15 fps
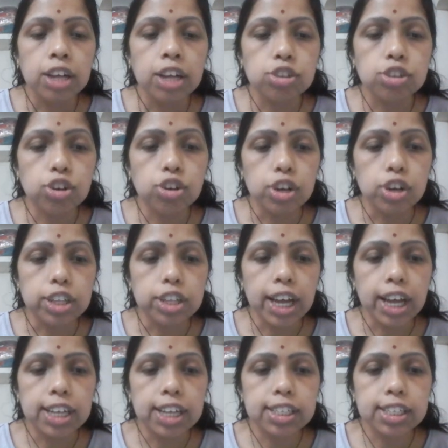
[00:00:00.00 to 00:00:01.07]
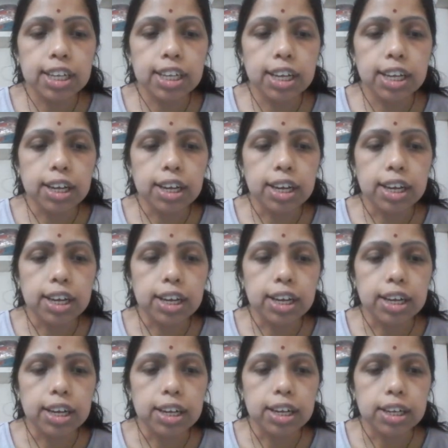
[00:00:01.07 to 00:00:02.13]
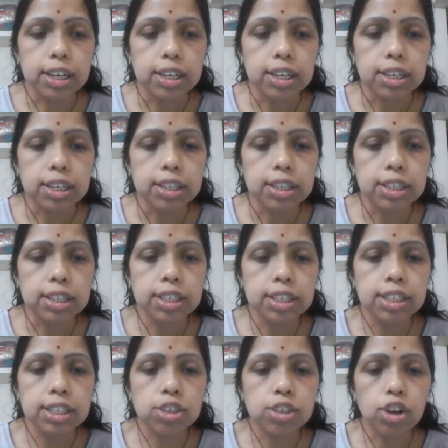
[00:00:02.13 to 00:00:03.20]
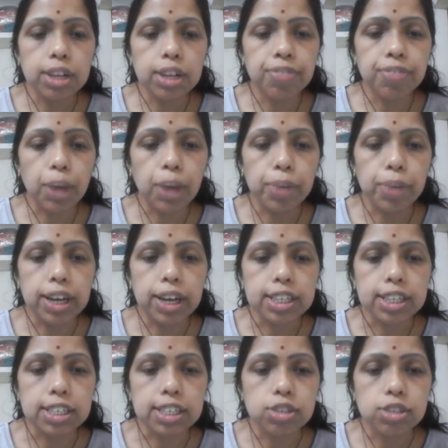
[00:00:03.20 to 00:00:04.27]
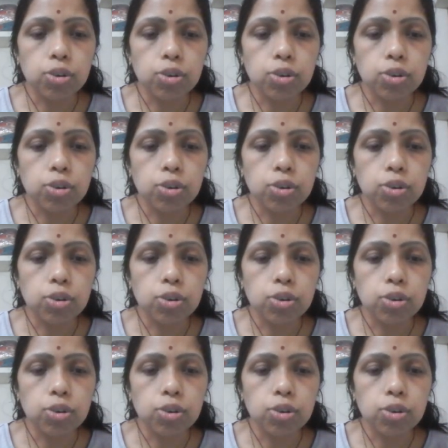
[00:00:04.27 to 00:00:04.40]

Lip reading: So there is a this is called the fiber axis.